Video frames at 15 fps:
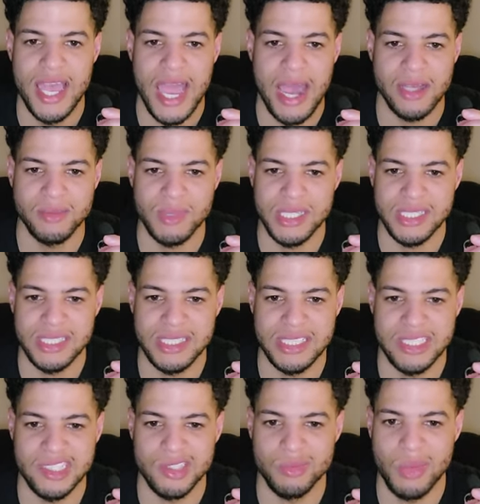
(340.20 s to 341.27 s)
I was basically
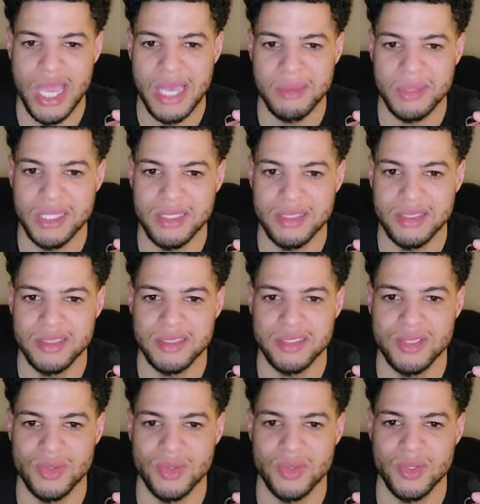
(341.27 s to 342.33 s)
just spamming
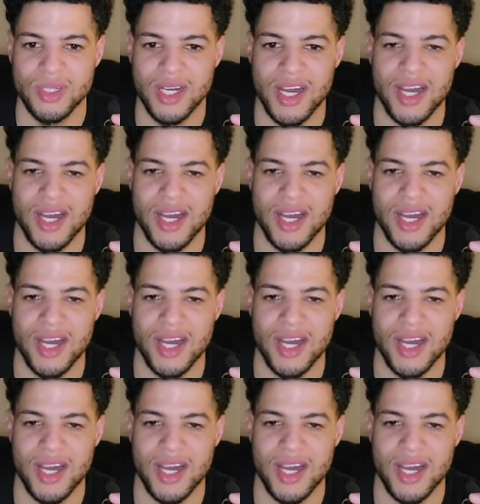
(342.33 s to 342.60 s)
to